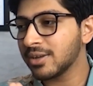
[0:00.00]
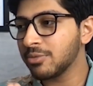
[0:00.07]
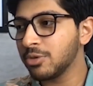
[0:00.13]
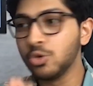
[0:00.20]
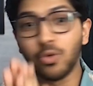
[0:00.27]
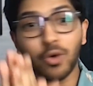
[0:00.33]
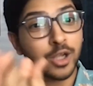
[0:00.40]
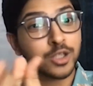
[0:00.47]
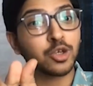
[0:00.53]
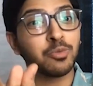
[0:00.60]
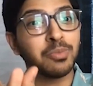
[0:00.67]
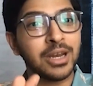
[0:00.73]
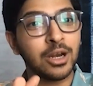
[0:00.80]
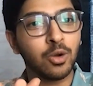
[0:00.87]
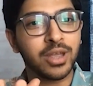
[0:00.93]
you've also
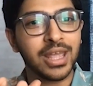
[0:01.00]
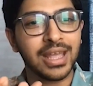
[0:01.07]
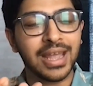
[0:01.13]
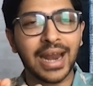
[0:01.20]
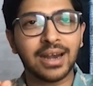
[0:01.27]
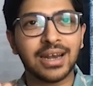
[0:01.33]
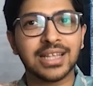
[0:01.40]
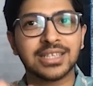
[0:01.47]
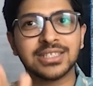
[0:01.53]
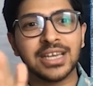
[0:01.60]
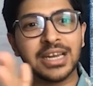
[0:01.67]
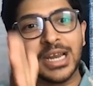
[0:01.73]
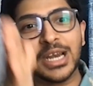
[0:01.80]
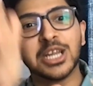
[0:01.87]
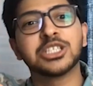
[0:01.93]
been looking at, let's say, a
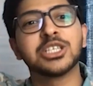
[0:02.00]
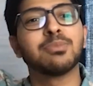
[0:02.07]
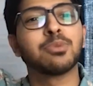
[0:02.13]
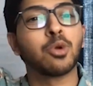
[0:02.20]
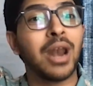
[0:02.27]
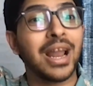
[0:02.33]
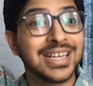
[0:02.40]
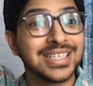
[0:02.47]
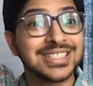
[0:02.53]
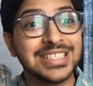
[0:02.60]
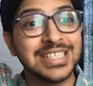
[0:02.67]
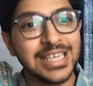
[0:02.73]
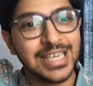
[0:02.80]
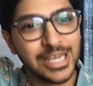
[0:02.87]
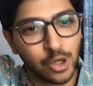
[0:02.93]
leadership role like a
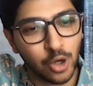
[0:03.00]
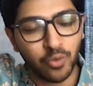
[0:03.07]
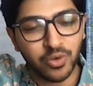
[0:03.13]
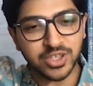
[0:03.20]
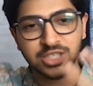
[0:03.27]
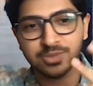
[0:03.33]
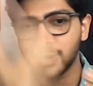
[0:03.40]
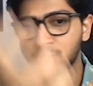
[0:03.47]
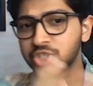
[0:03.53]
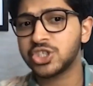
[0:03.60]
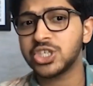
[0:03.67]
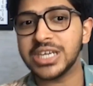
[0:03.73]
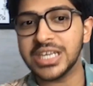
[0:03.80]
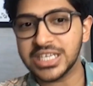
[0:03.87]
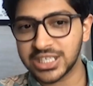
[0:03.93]
CEO, which is more
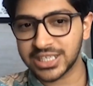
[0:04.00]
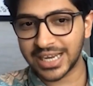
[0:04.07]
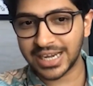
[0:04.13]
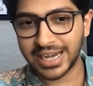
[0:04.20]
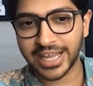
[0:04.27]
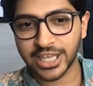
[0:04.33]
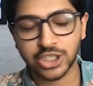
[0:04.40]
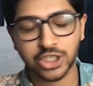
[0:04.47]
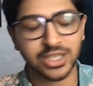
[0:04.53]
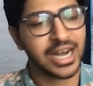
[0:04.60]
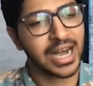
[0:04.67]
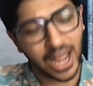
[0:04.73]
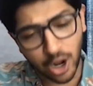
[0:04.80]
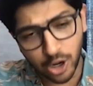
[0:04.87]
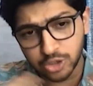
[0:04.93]
strategic in nature.
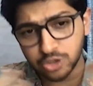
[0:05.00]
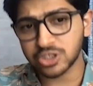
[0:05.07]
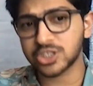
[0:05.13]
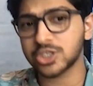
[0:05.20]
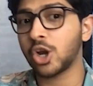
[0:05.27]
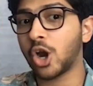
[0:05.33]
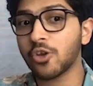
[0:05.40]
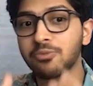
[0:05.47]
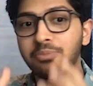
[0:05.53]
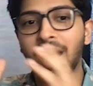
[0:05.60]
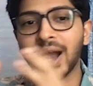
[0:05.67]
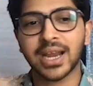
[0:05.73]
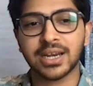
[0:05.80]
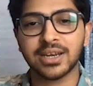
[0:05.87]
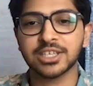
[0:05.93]
And I also see a lot of
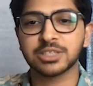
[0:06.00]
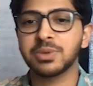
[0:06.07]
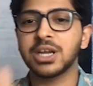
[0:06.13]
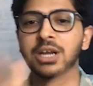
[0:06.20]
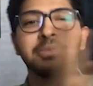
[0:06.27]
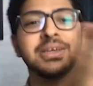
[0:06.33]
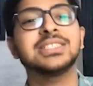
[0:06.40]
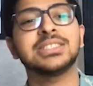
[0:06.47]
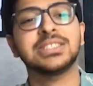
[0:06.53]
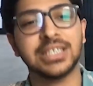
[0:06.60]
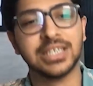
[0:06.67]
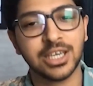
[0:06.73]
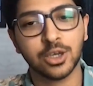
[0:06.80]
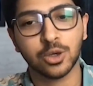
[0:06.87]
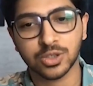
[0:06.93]
marketers becoming
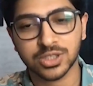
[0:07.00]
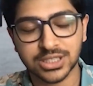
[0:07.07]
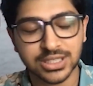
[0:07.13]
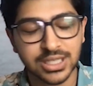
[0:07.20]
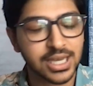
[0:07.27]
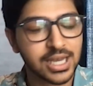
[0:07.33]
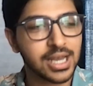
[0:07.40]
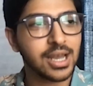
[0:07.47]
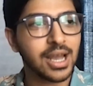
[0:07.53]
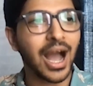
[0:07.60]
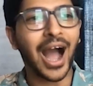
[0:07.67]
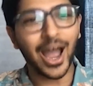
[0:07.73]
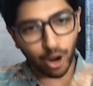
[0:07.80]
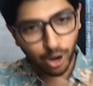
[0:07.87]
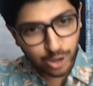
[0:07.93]
CEOs.
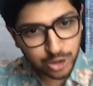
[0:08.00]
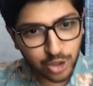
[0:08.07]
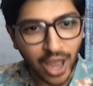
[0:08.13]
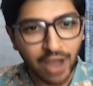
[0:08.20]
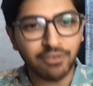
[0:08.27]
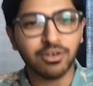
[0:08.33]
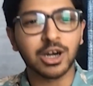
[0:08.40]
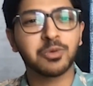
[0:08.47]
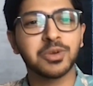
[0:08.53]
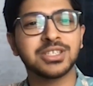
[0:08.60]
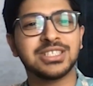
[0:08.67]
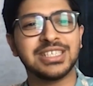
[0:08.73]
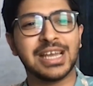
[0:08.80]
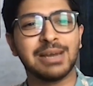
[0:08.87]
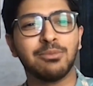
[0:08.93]
I also have worked
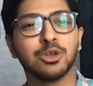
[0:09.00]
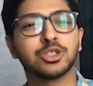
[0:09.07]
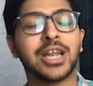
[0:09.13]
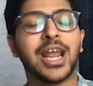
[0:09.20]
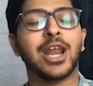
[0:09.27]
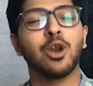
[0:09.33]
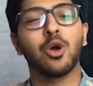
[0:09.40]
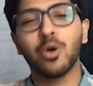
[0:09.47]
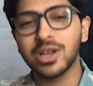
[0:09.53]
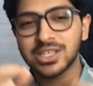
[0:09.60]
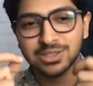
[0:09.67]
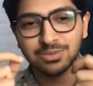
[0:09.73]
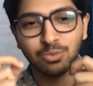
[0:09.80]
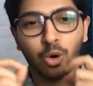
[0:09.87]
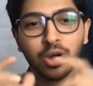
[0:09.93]
with CMOs, and I know
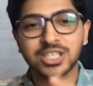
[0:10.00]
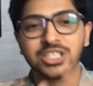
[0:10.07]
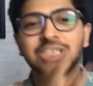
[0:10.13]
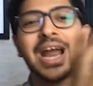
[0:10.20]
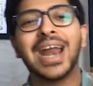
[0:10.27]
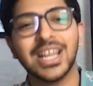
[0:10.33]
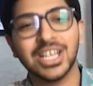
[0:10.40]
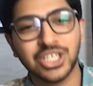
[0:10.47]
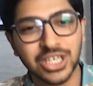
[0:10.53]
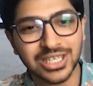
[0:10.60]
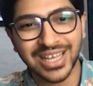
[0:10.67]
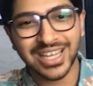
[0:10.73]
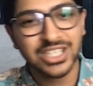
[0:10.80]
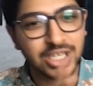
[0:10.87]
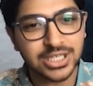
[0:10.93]
it's more strategy
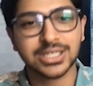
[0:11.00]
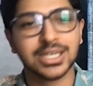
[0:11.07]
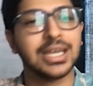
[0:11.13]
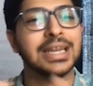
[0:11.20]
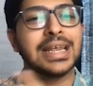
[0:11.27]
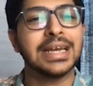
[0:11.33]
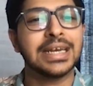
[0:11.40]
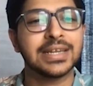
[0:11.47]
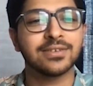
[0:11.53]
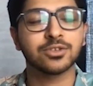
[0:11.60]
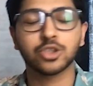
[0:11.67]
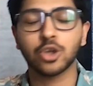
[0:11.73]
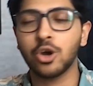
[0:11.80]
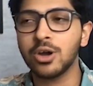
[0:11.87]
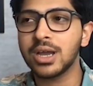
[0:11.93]
than just creative.
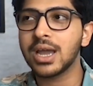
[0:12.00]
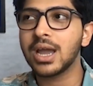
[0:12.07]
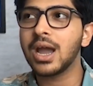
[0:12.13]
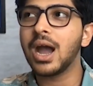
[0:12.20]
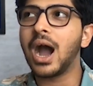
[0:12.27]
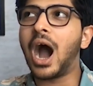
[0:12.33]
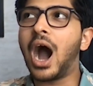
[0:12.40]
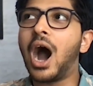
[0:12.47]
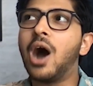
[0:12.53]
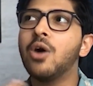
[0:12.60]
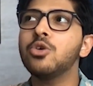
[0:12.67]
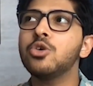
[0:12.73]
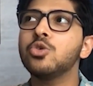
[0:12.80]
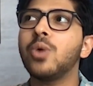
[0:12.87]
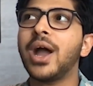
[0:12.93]
So,
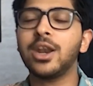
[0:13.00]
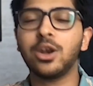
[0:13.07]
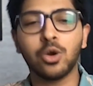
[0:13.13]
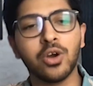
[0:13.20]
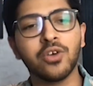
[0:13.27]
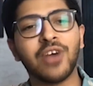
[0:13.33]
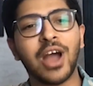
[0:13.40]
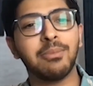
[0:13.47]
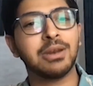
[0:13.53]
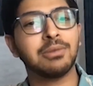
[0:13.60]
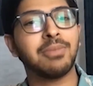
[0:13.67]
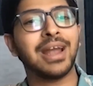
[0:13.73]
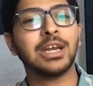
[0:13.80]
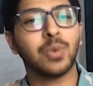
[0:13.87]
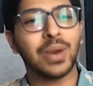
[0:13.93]
how do I know if I'm in
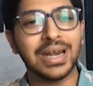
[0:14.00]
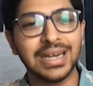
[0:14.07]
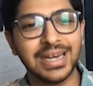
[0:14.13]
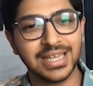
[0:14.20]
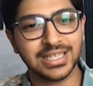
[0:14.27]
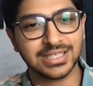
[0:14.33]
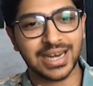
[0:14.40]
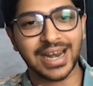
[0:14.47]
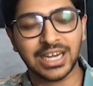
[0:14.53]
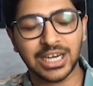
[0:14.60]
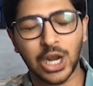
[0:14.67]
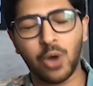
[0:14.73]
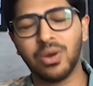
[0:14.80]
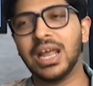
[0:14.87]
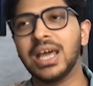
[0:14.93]
my 20s right
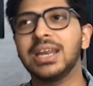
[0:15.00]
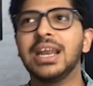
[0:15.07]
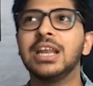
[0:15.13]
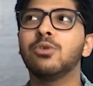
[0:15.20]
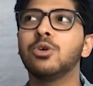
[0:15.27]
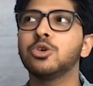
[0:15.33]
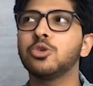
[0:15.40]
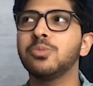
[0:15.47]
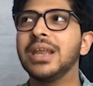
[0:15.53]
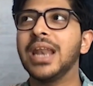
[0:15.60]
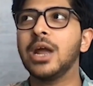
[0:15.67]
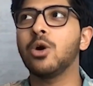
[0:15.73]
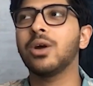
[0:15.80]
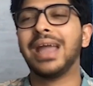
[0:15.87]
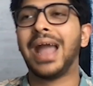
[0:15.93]
now and I really want to be
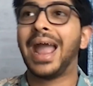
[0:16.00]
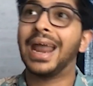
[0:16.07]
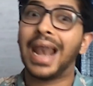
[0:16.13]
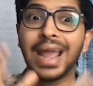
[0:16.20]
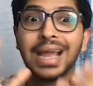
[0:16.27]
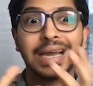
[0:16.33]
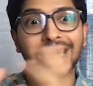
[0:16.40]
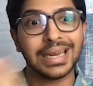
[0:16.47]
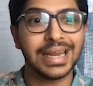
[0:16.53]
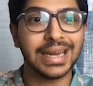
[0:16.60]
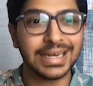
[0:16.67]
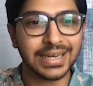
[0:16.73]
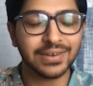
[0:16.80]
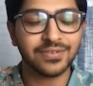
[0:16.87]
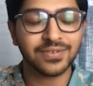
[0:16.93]
like, okay, I like
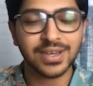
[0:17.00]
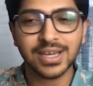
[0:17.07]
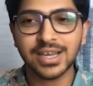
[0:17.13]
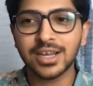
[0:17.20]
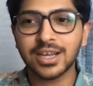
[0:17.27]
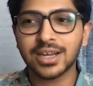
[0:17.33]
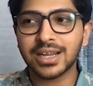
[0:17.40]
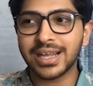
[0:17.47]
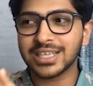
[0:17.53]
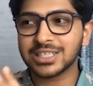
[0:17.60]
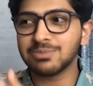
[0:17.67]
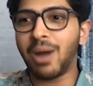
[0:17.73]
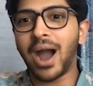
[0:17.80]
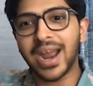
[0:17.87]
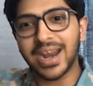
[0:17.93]
creative? Is
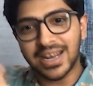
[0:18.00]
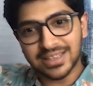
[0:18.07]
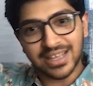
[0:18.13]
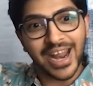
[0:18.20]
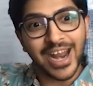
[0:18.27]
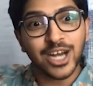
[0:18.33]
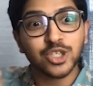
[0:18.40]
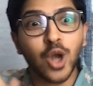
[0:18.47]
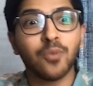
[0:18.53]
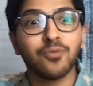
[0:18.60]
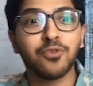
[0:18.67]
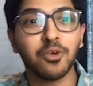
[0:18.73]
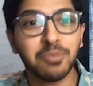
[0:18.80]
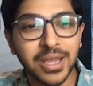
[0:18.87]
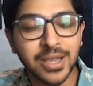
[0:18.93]
marketing the right job
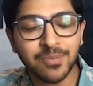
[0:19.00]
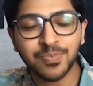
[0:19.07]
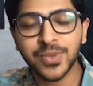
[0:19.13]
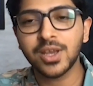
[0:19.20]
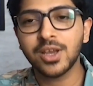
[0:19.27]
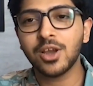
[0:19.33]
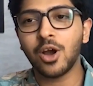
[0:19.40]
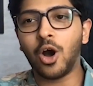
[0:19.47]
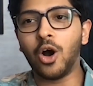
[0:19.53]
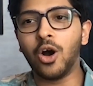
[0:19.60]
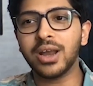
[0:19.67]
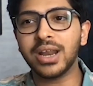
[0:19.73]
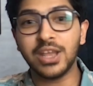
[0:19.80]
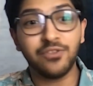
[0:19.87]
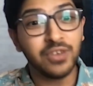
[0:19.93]
for me? Or
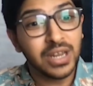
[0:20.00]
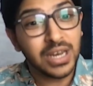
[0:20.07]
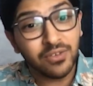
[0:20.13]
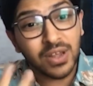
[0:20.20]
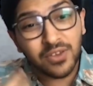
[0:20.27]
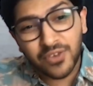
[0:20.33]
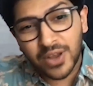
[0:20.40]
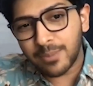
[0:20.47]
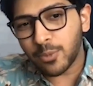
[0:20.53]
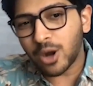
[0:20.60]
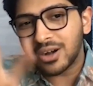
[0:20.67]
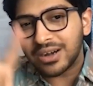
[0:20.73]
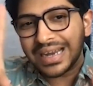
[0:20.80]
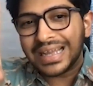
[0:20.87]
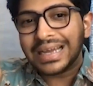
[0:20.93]
even if I'm
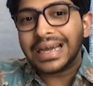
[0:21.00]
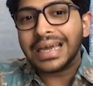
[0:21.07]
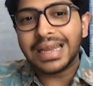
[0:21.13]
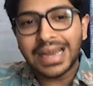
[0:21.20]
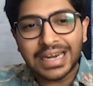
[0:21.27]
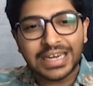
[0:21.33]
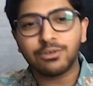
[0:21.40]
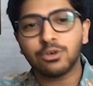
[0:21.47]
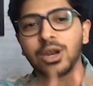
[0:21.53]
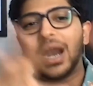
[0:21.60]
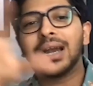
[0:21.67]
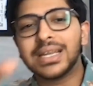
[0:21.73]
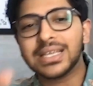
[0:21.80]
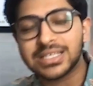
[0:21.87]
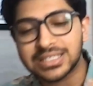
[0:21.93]
not really creative or
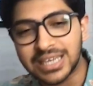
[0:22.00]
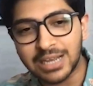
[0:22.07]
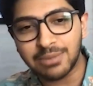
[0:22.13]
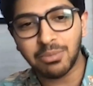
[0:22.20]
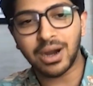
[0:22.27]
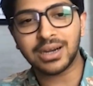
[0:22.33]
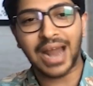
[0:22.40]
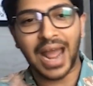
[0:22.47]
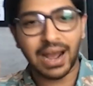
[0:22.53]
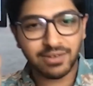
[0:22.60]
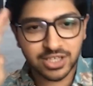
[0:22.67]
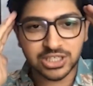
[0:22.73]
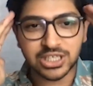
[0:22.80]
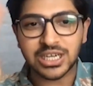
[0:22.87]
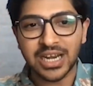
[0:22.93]
artistic, but I have a
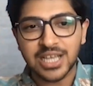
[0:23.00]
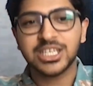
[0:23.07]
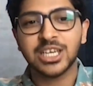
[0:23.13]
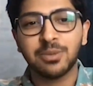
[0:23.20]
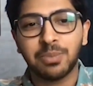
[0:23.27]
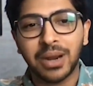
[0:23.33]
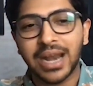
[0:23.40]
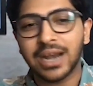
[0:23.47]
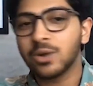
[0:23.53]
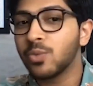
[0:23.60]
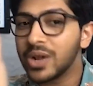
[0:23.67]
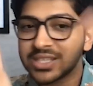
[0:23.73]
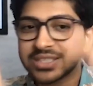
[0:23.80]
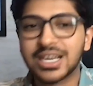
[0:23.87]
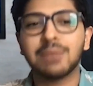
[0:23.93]
strategic brain,
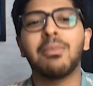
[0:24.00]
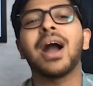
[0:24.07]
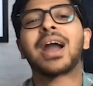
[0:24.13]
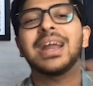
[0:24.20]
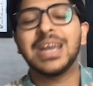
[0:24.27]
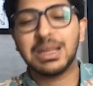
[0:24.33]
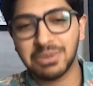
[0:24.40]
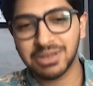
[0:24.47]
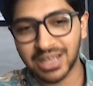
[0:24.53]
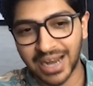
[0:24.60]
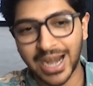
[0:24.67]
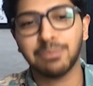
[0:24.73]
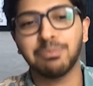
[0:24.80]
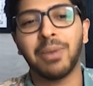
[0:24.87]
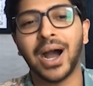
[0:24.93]
will still marketing be the
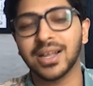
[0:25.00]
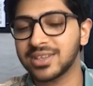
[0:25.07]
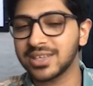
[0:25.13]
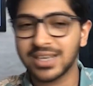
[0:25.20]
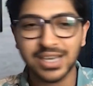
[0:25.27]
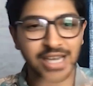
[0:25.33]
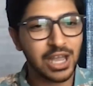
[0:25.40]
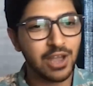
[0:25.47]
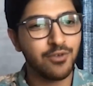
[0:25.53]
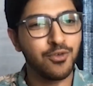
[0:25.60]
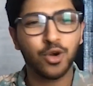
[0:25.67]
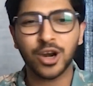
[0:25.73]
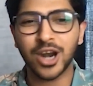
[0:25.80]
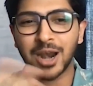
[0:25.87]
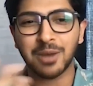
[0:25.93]
right path? If you
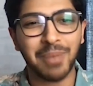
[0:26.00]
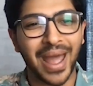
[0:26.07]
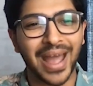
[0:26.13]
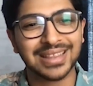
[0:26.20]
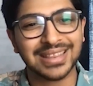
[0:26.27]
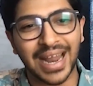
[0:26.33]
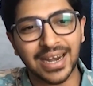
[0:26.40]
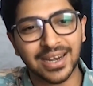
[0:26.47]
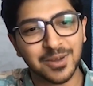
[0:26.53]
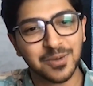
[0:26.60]
could unpack that.